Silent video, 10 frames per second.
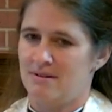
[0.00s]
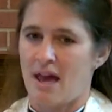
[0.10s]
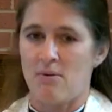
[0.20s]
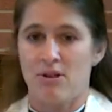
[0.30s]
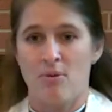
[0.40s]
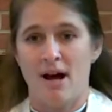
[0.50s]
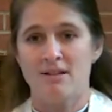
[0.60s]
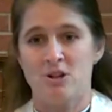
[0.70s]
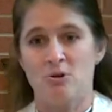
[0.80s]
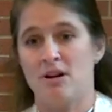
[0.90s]
They were the
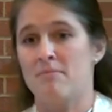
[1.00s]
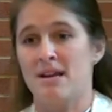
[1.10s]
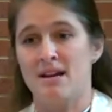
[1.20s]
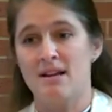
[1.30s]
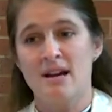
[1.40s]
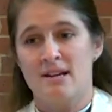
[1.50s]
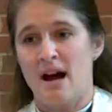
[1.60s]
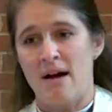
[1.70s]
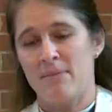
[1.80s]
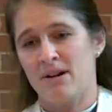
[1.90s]
ones who committed
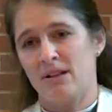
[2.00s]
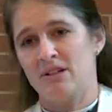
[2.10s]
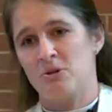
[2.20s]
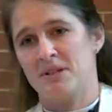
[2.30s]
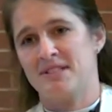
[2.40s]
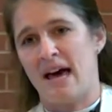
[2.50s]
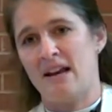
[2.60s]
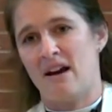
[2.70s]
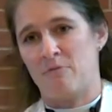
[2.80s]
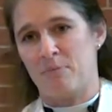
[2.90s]
not merely to a
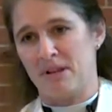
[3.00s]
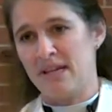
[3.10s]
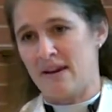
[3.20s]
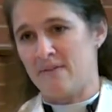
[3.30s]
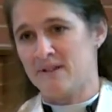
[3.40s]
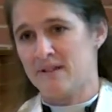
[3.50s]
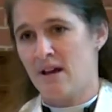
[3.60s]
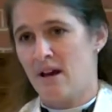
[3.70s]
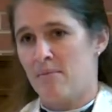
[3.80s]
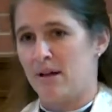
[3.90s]
set of beliefs,
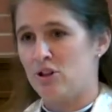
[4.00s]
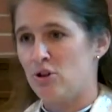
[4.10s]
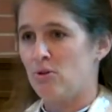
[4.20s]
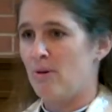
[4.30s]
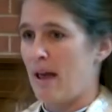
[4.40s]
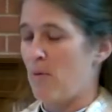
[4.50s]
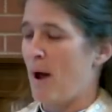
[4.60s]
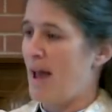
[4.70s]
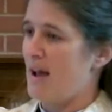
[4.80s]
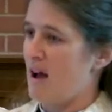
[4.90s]
but to a
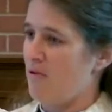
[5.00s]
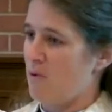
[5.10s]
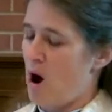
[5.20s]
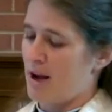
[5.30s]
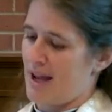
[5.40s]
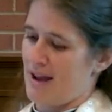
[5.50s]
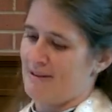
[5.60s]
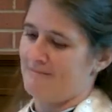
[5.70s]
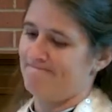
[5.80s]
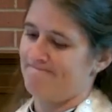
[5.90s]
way of
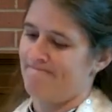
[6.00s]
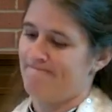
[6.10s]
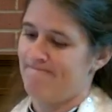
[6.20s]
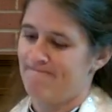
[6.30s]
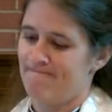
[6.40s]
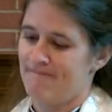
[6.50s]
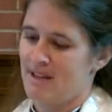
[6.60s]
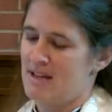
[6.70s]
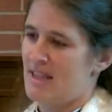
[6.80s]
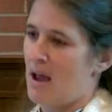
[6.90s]
walking.
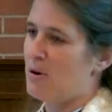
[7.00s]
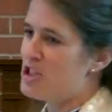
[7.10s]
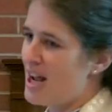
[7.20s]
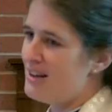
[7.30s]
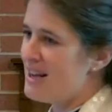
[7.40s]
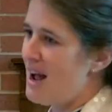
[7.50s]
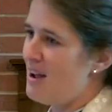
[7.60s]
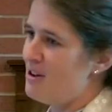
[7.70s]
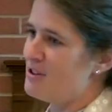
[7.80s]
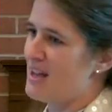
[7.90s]
They were
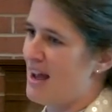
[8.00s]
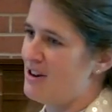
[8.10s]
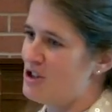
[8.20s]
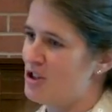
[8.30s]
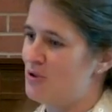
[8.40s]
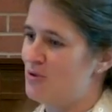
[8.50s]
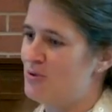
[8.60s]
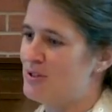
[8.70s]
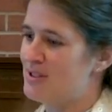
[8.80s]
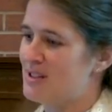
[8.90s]
Gentiles and
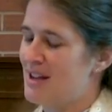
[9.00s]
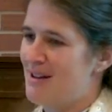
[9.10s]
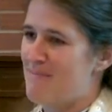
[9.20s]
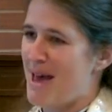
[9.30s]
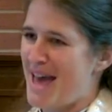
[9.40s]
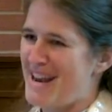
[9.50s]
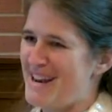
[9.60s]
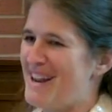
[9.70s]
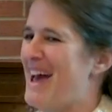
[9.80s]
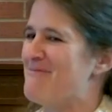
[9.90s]
Jews,
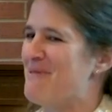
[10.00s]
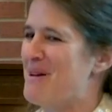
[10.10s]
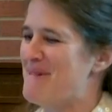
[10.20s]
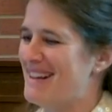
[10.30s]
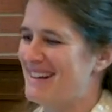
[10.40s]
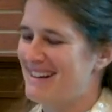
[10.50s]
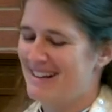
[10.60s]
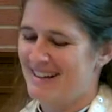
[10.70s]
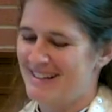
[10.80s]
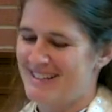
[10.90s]
men and women,
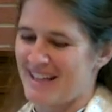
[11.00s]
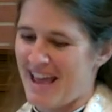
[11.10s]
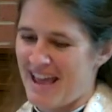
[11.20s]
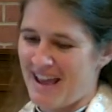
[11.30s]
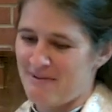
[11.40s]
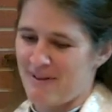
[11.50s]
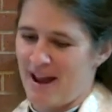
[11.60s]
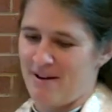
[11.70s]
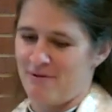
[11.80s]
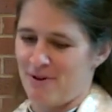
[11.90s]
slave
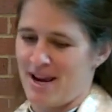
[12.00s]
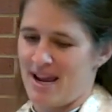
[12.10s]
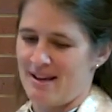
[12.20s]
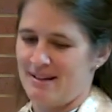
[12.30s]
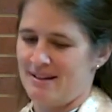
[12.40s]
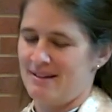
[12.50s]
and free.